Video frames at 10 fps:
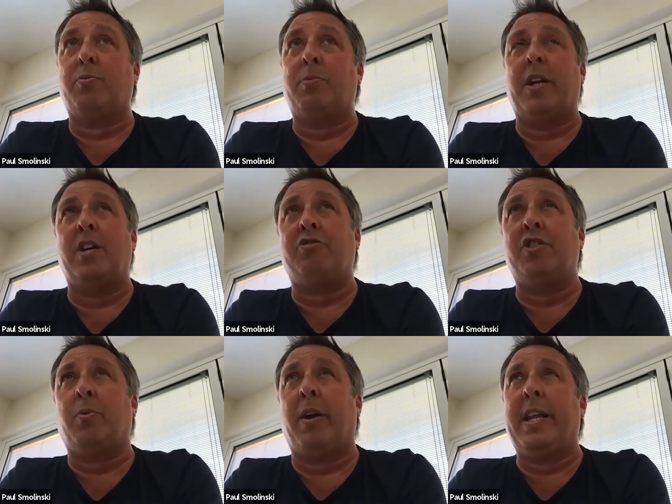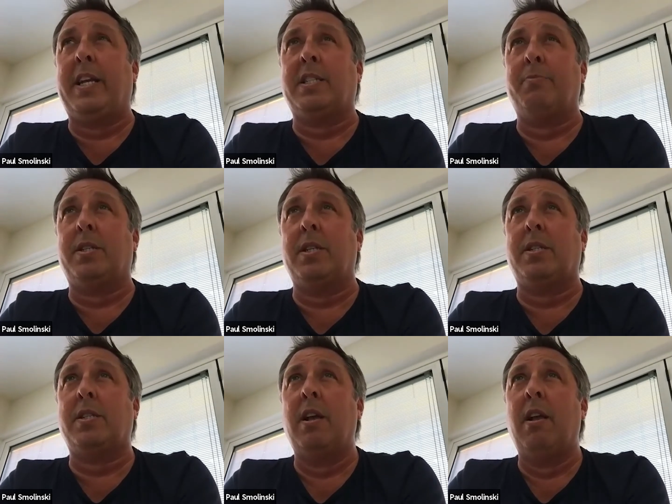We had 120
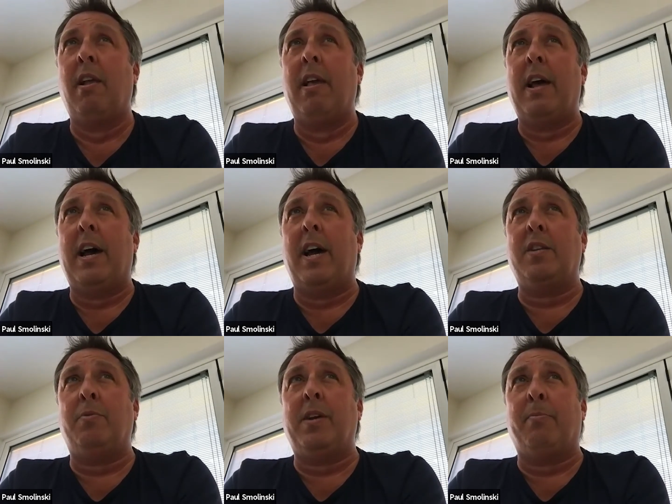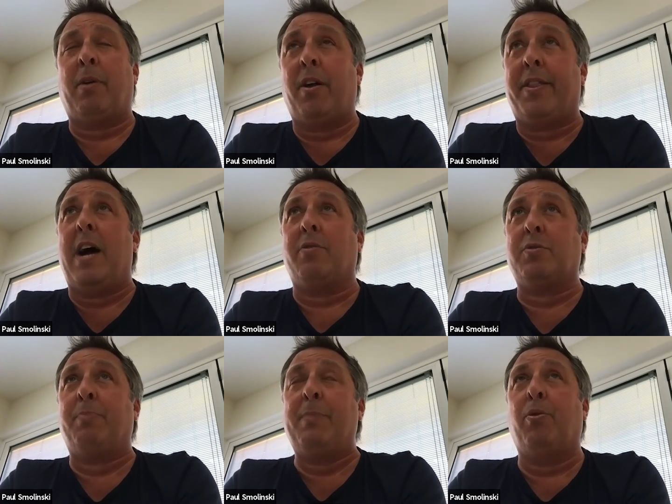exhibitors and we had about
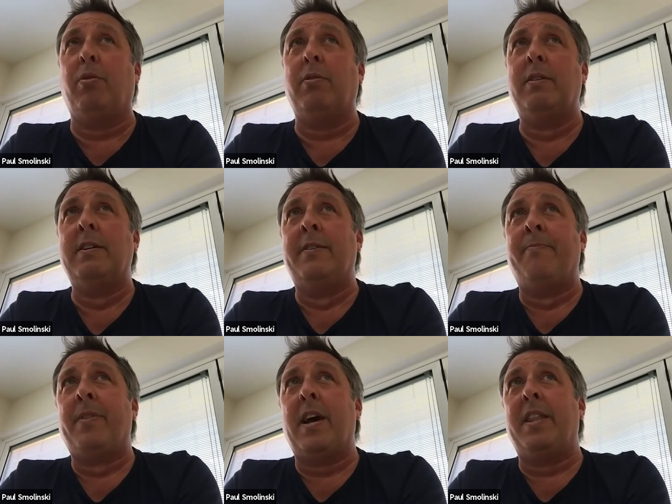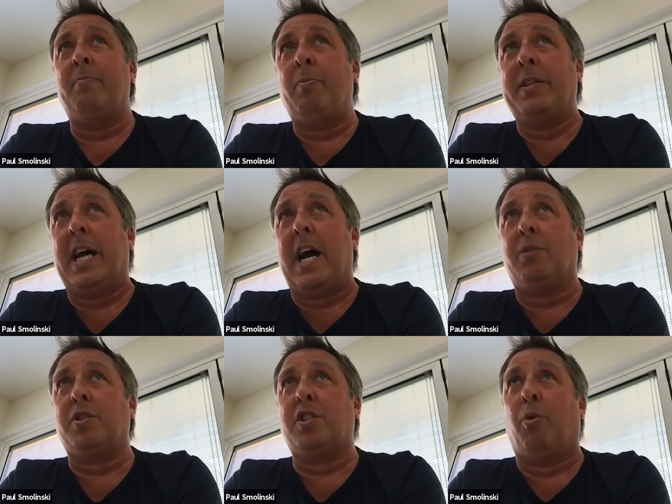1,000 people. And then we went to
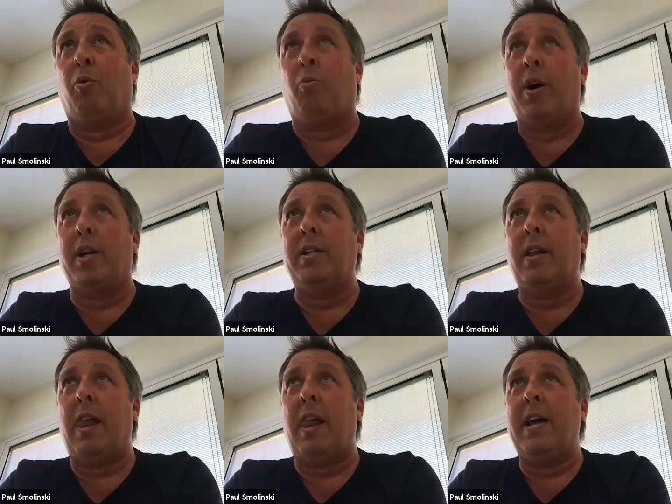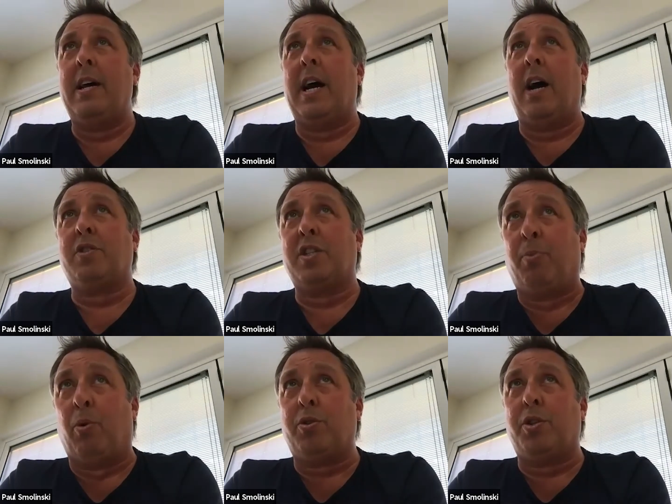House of Sport 1, House of
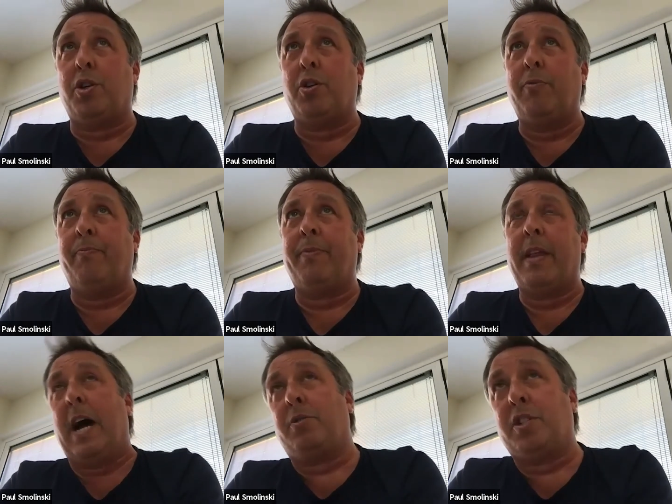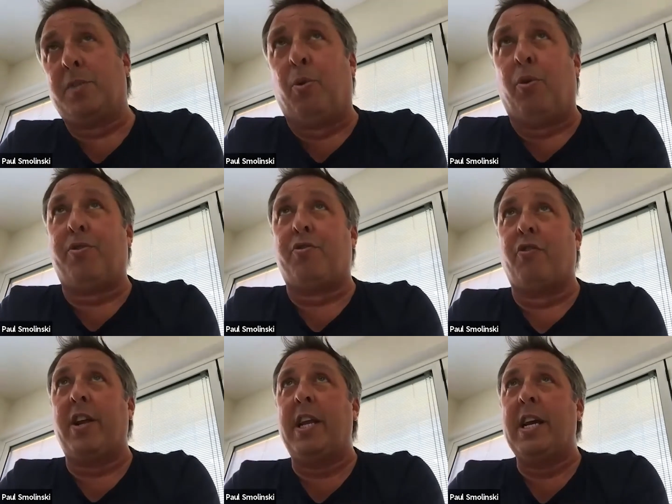Sport 2, House of Sport
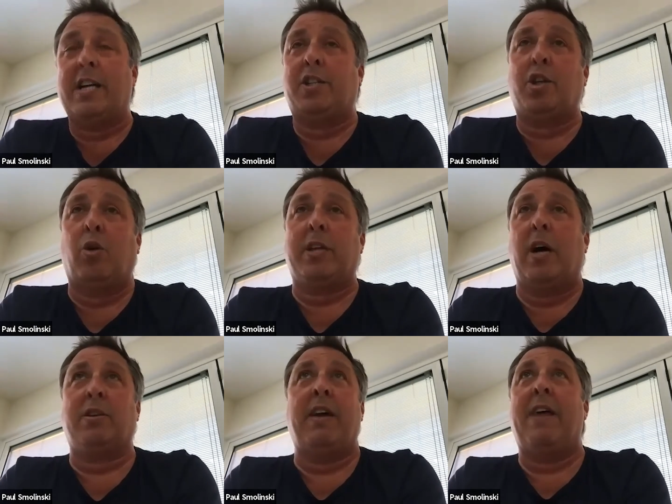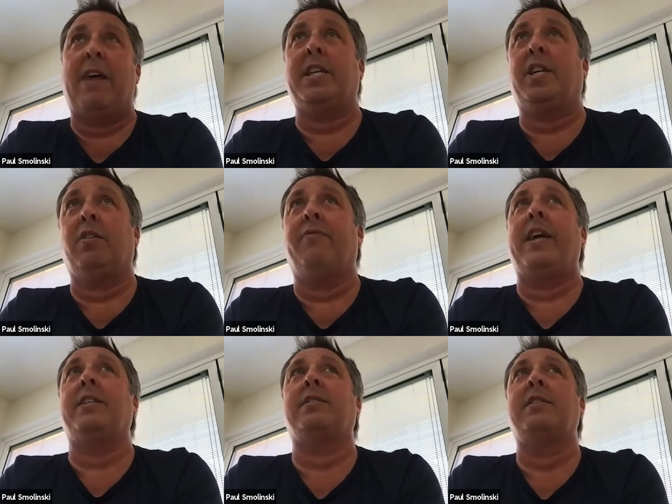3, and sold out to every single
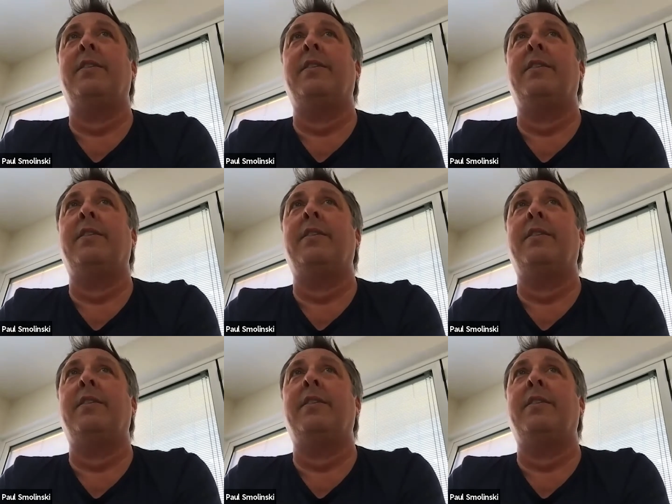event.